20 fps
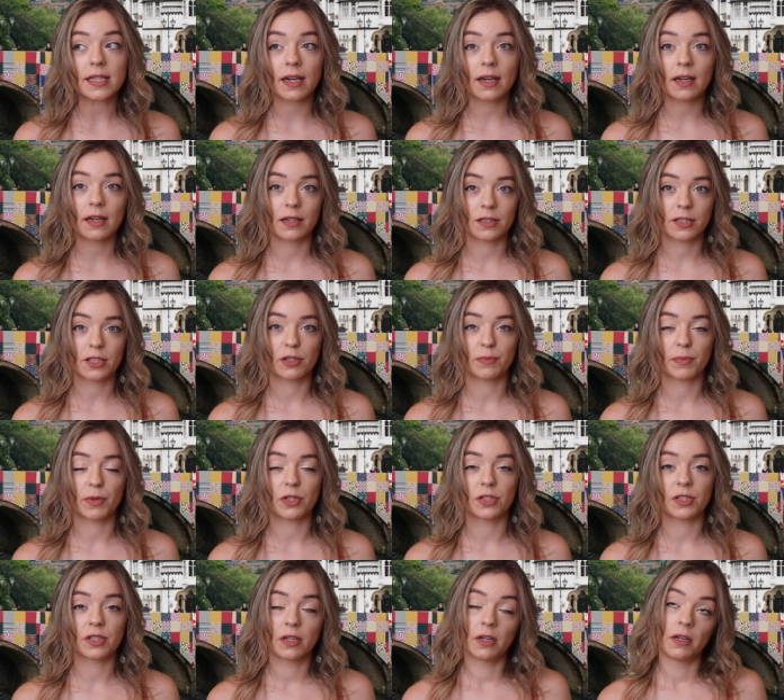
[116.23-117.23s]
and
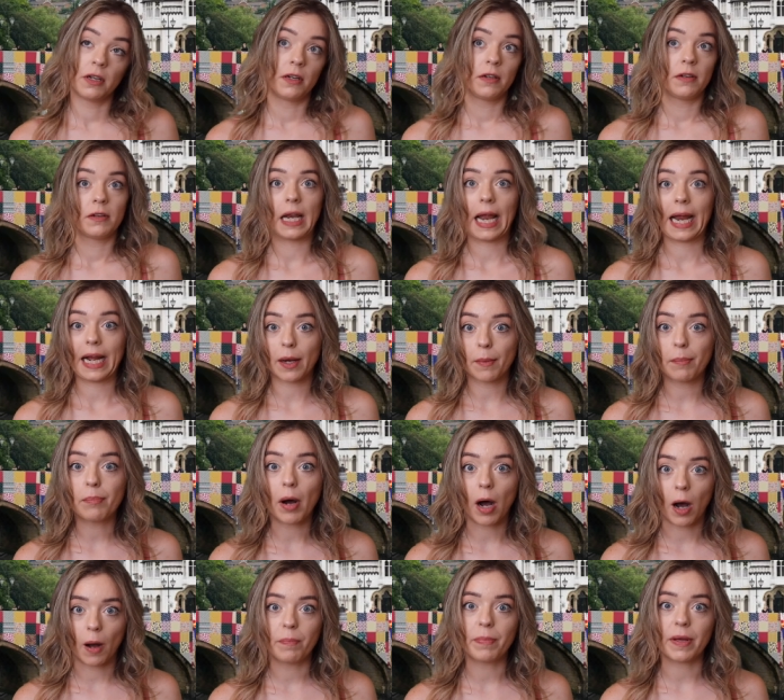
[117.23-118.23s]
customers like
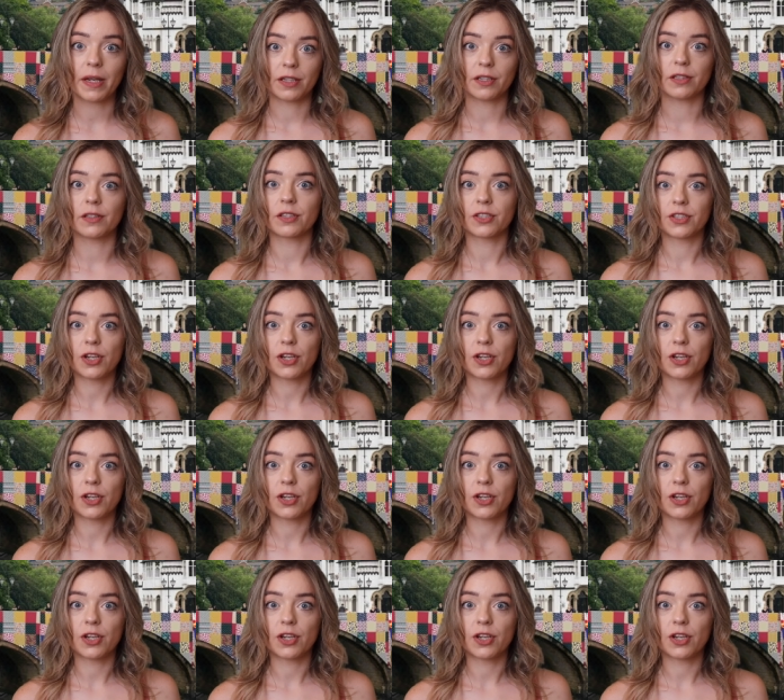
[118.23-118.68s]
pop into the